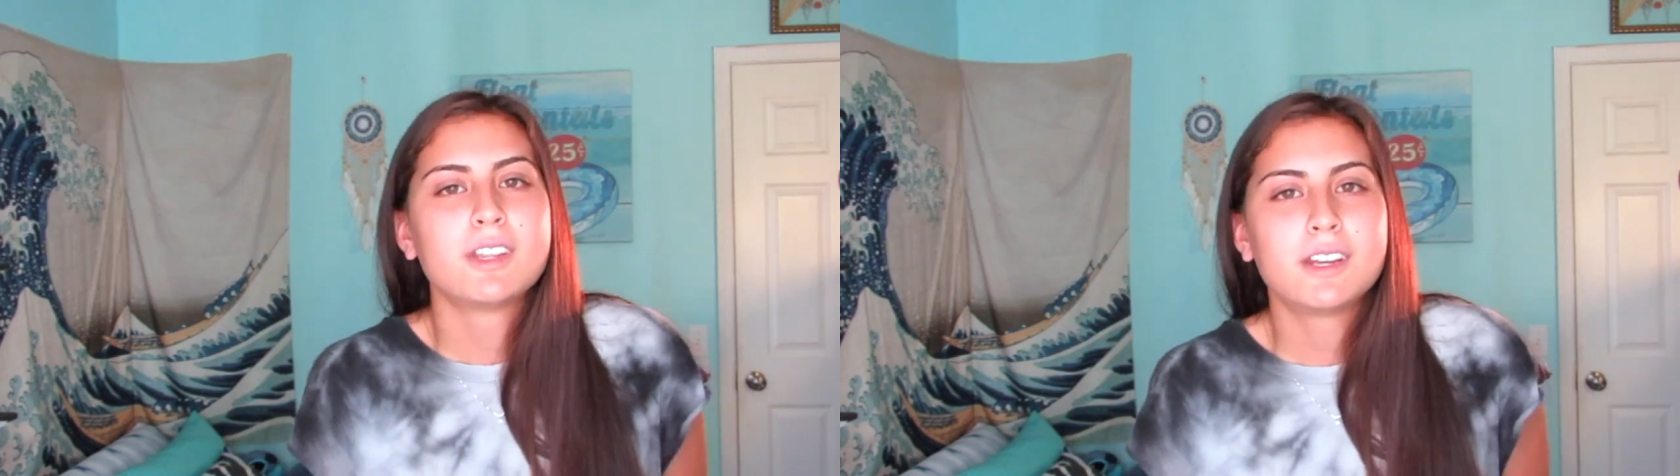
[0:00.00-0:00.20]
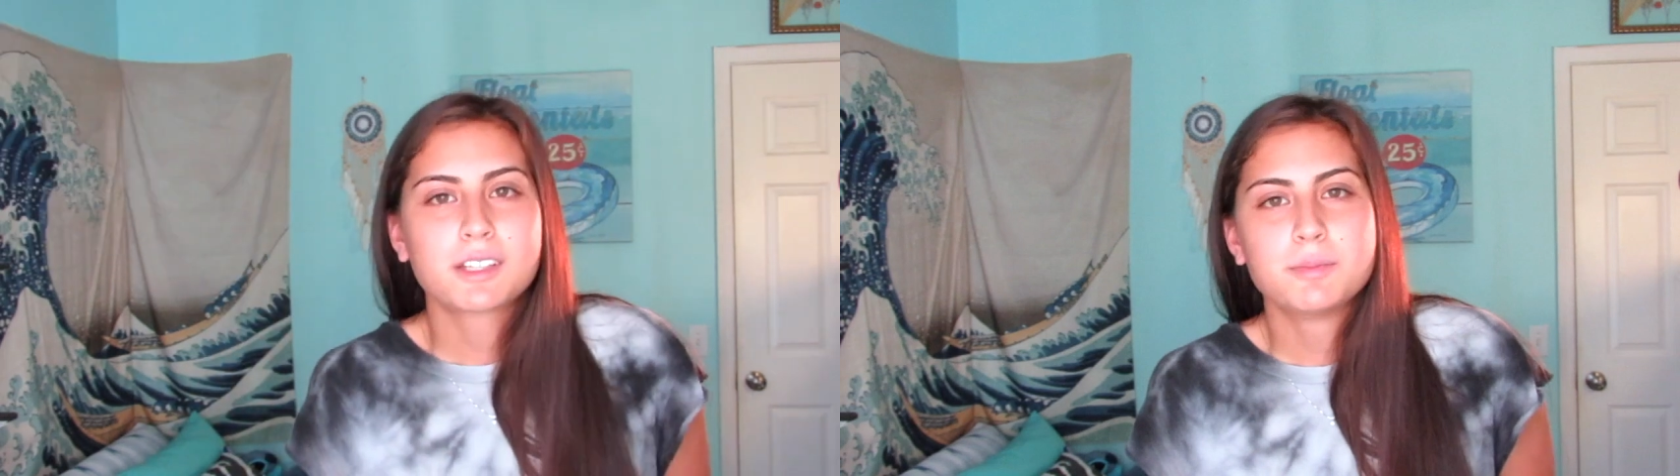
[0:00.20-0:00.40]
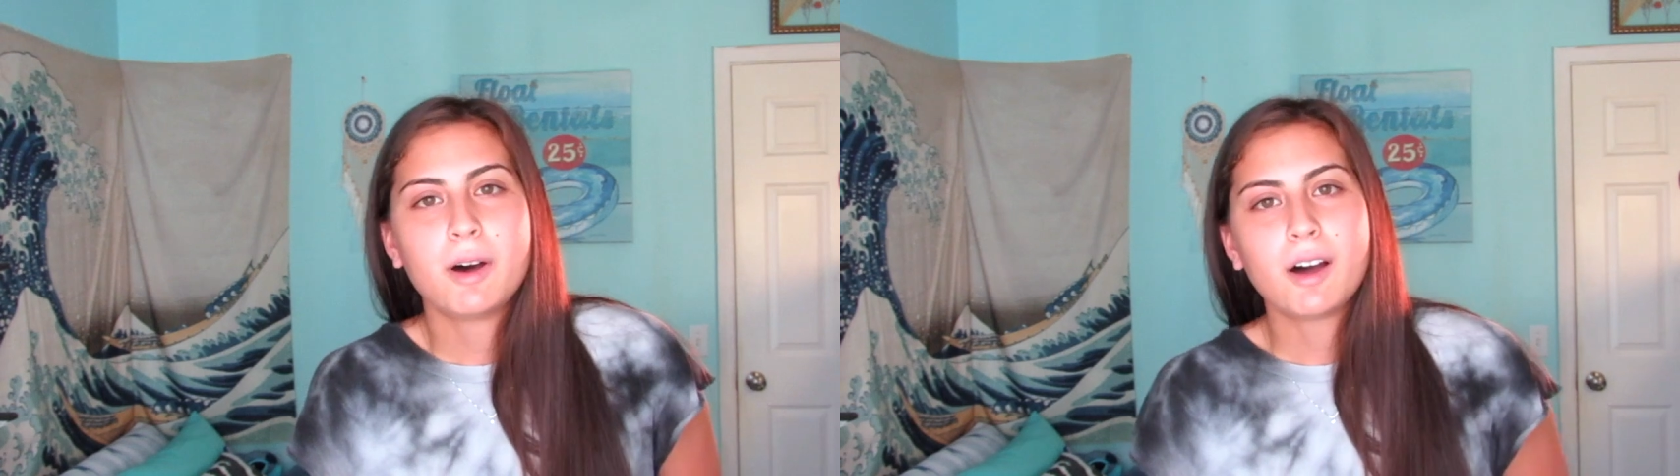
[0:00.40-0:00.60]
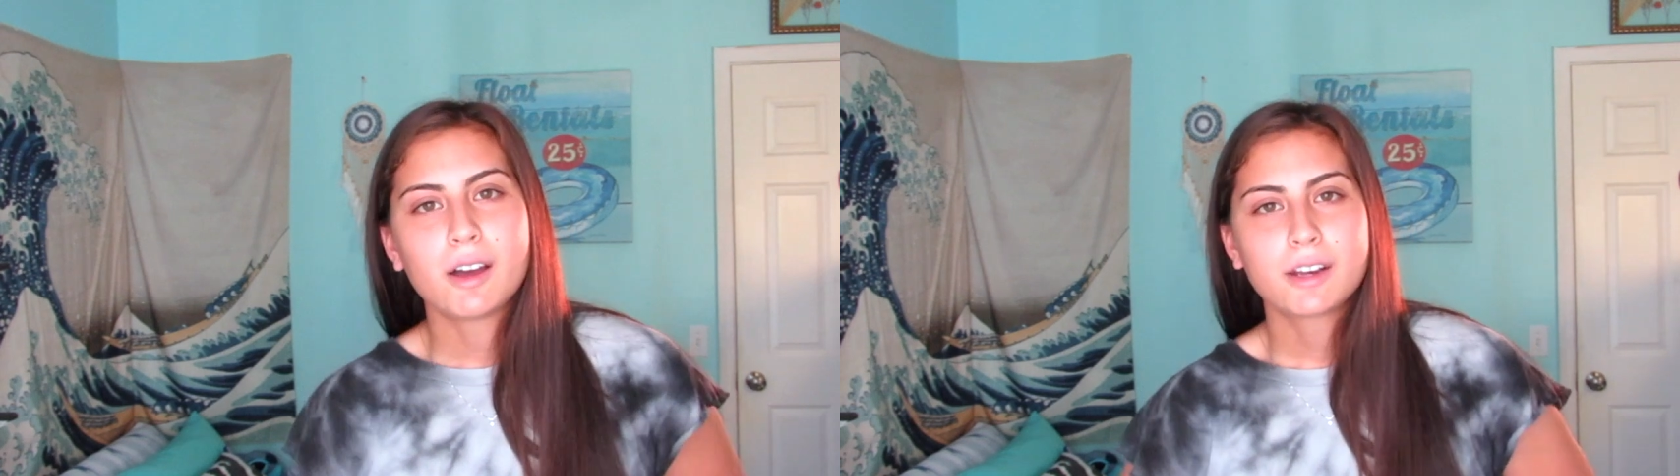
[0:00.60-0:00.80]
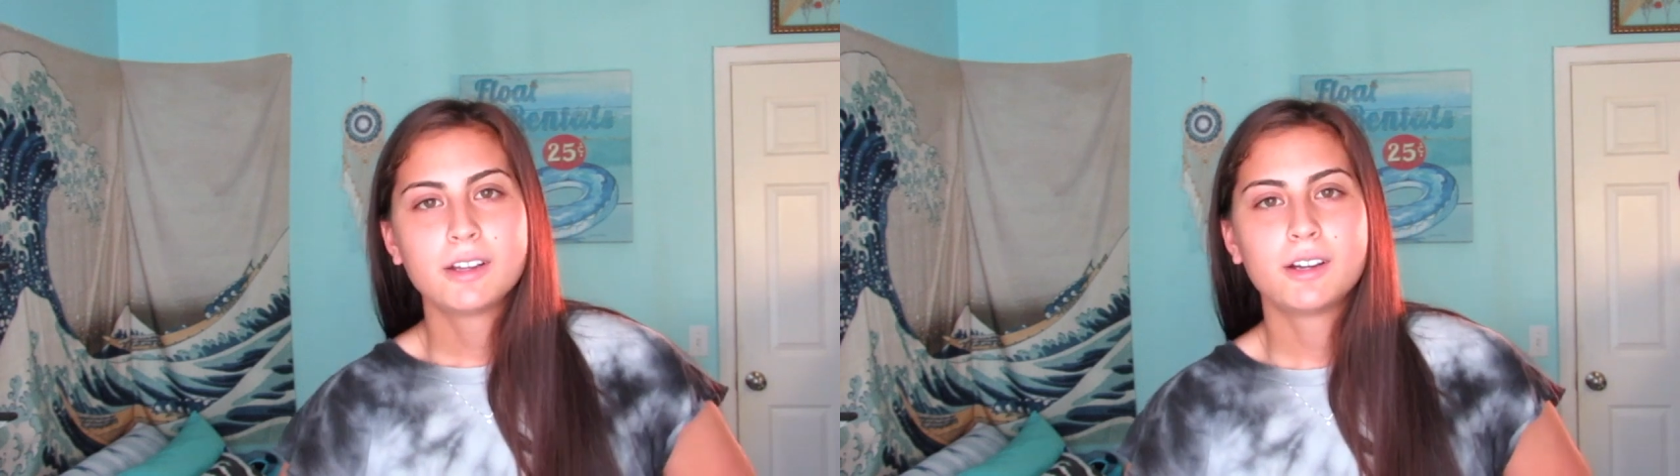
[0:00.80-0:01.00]
So the next
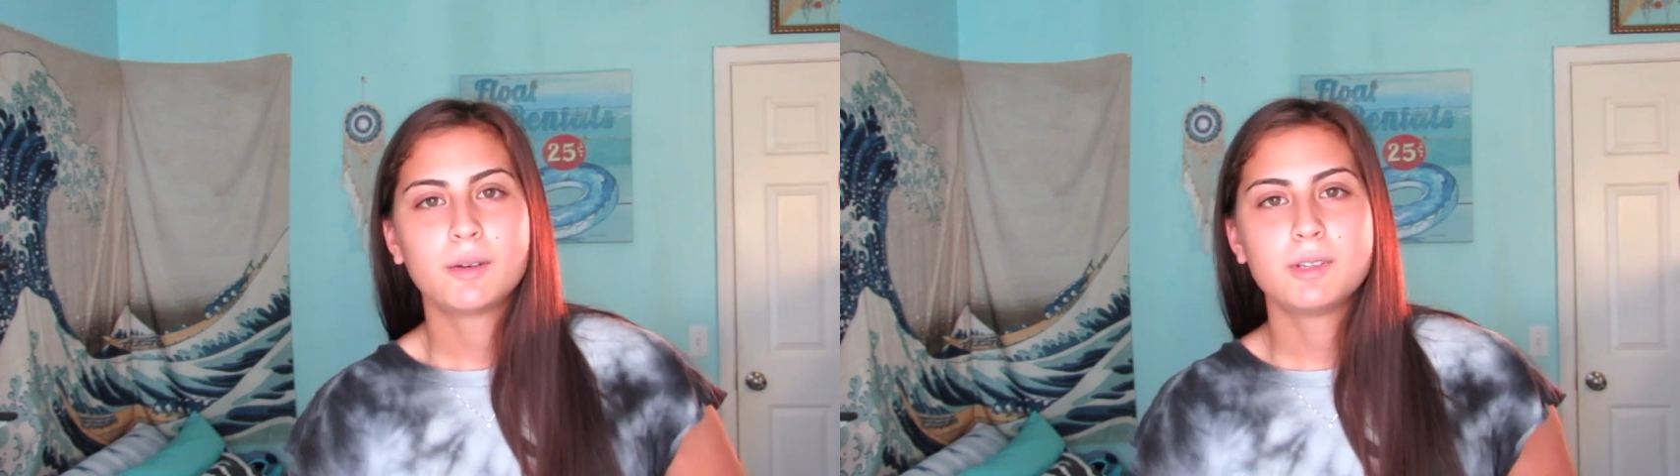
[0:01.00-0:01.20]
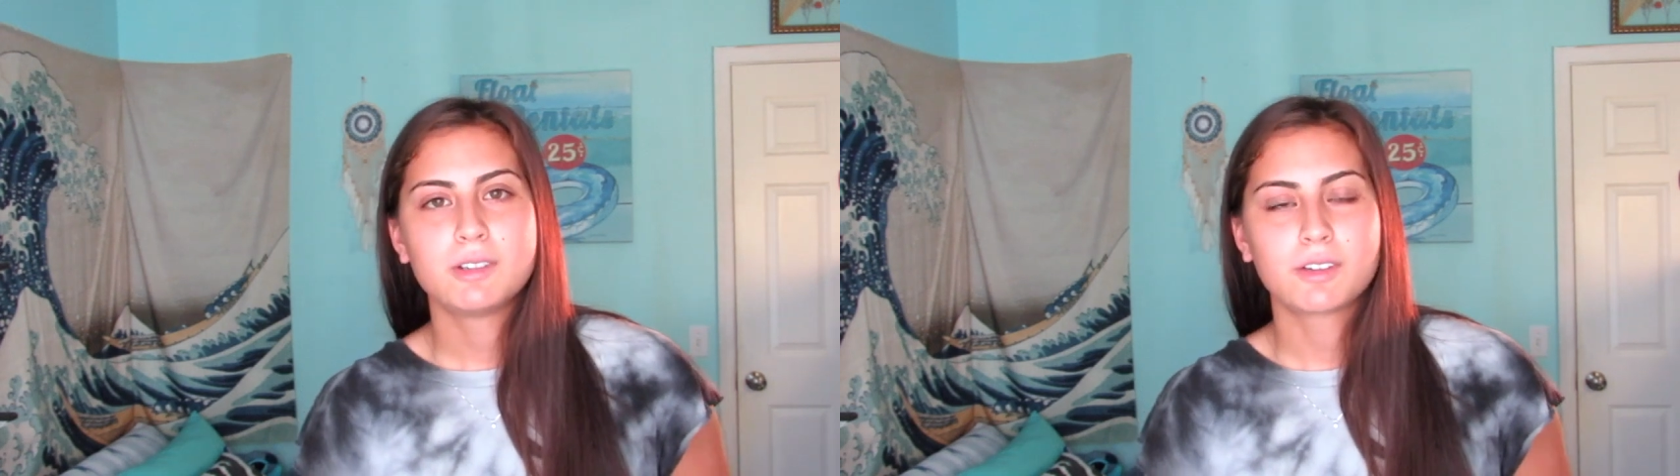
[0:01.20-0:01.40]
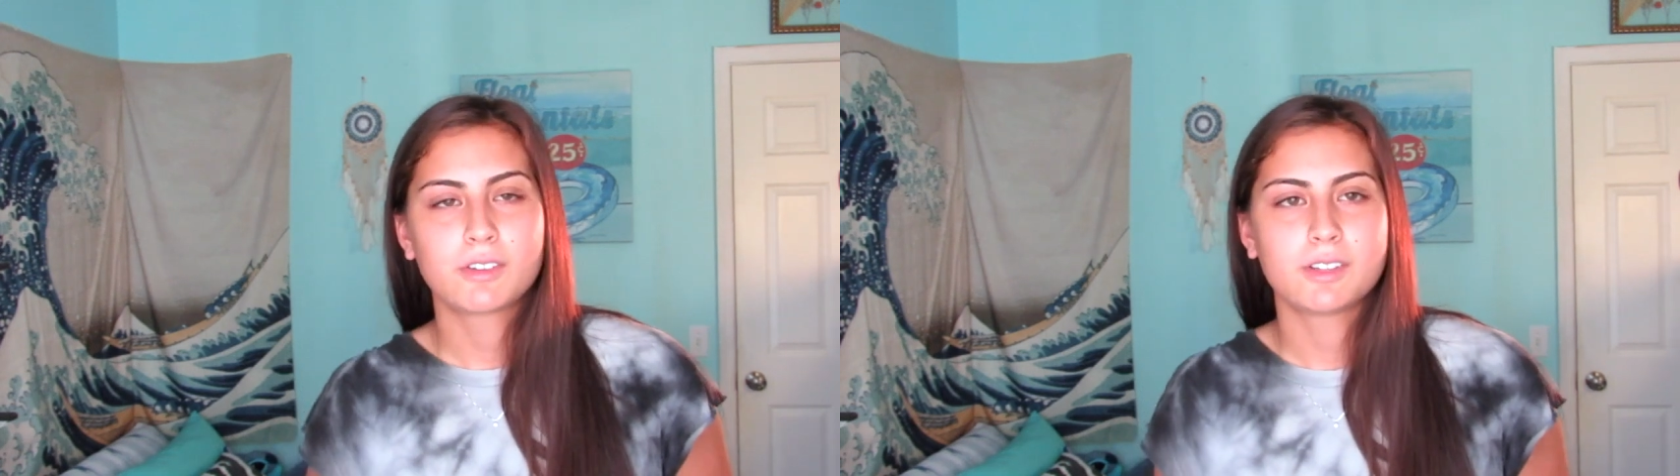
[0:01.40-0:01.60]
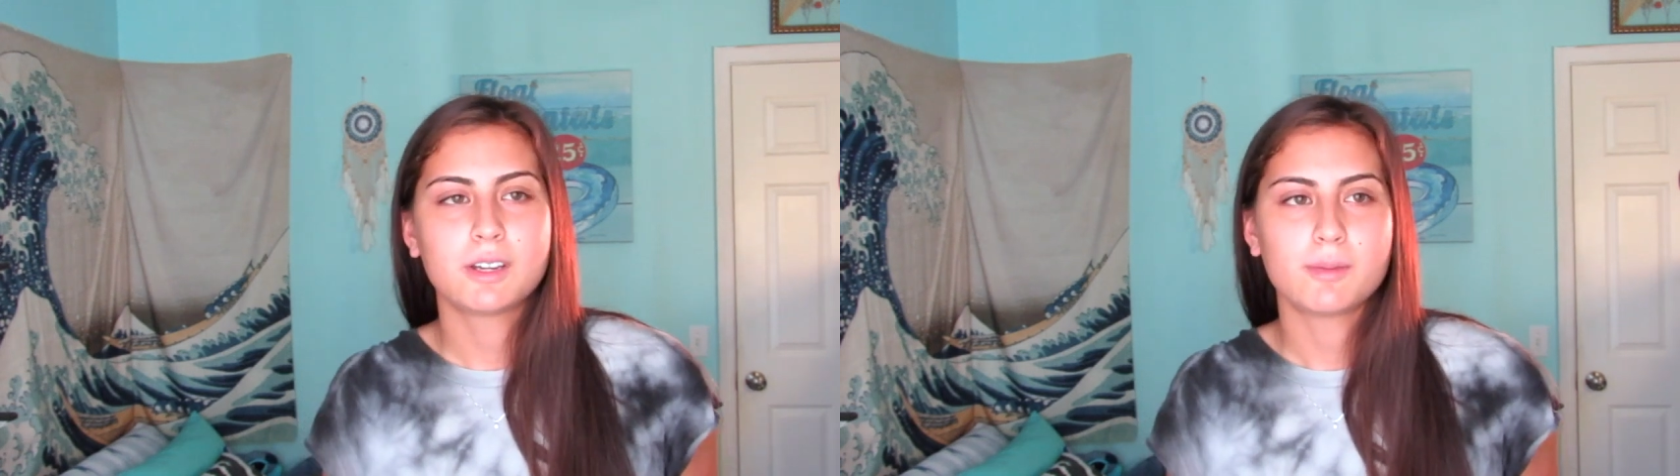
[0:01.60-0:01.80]
mod I'll be doing for the